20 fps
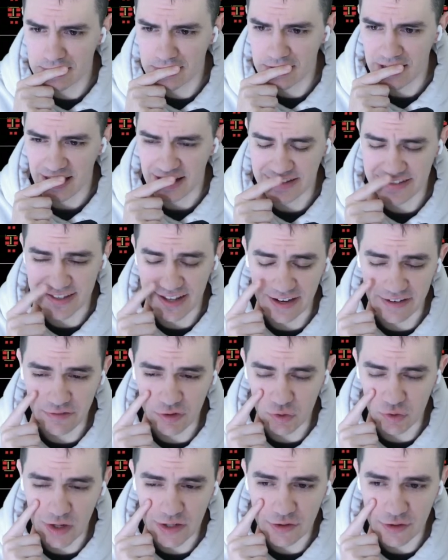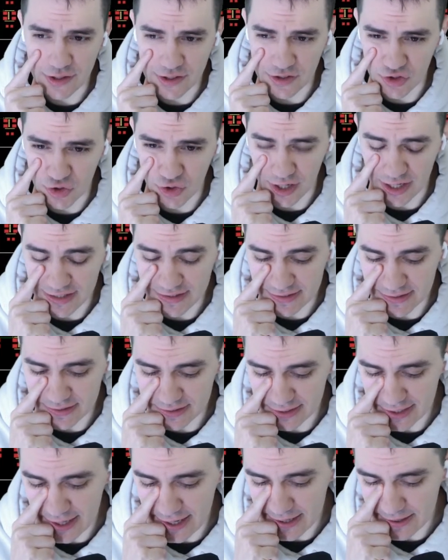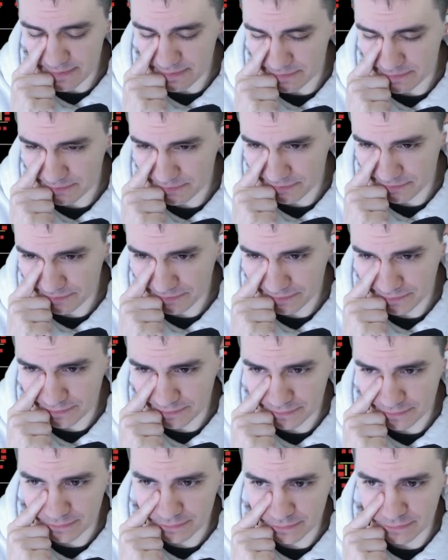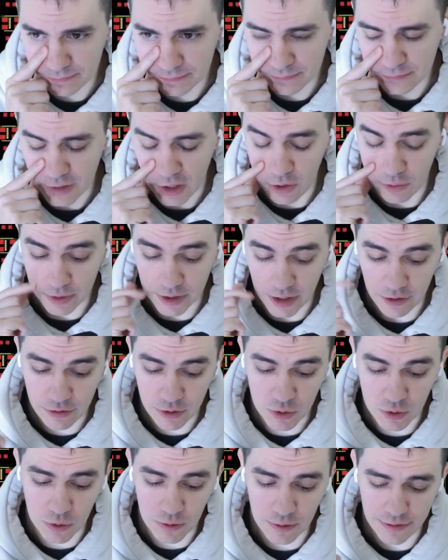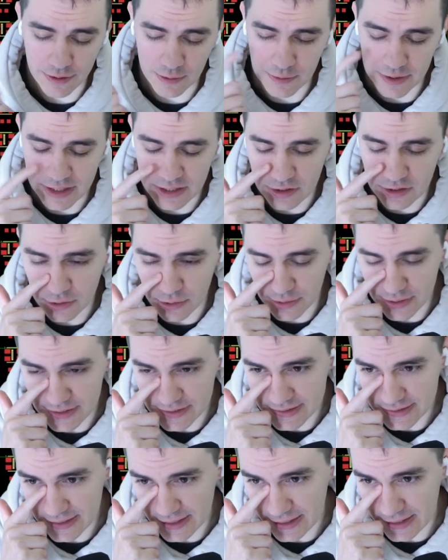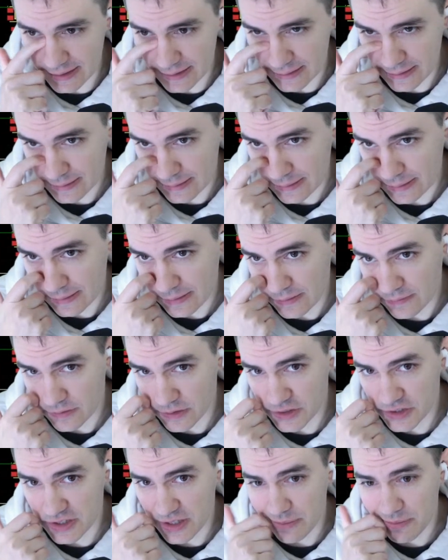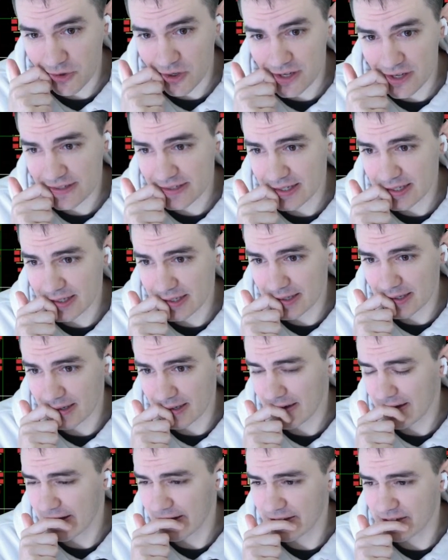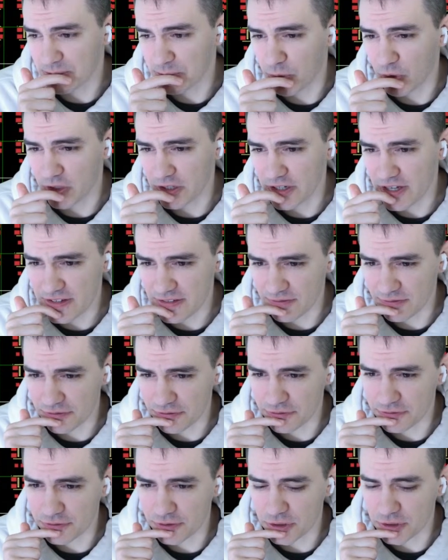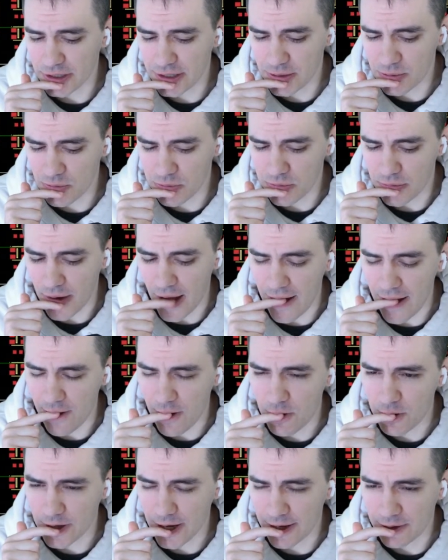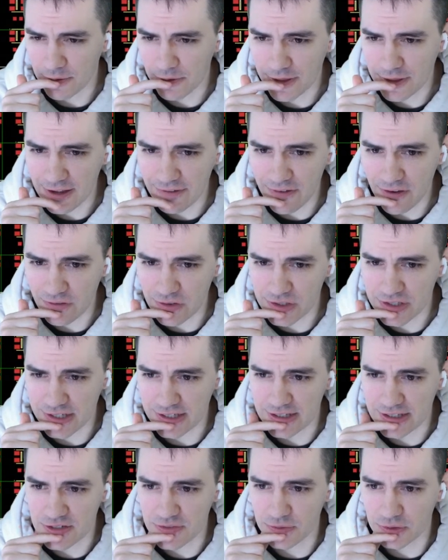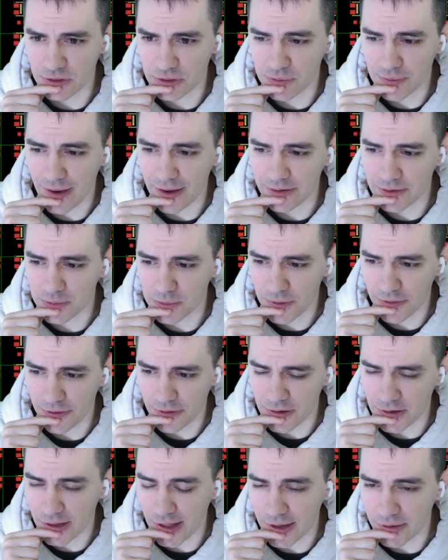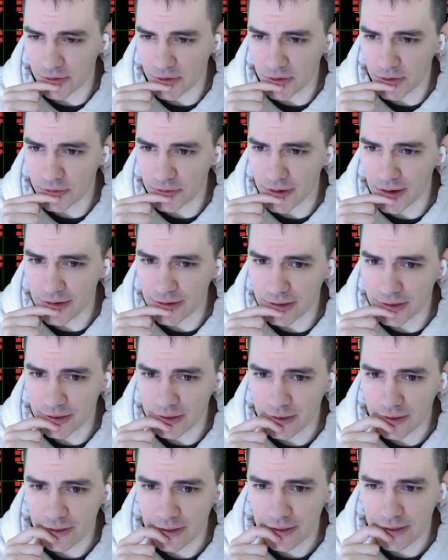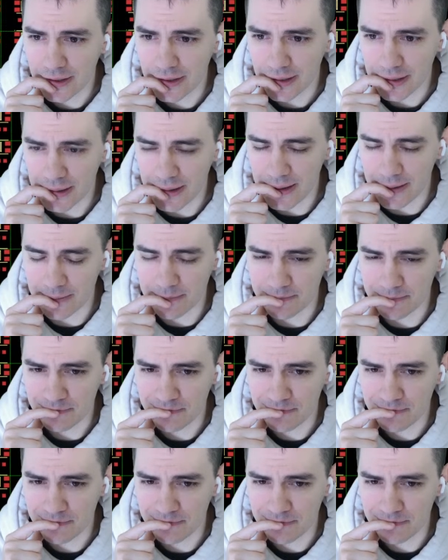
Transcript: It's not even rendering traces yet. Oh, another cool thing we can do is, for some reason, this board doesn't fully route. I don't think I've ever seen this fully routed with our Cloud Auto Router. I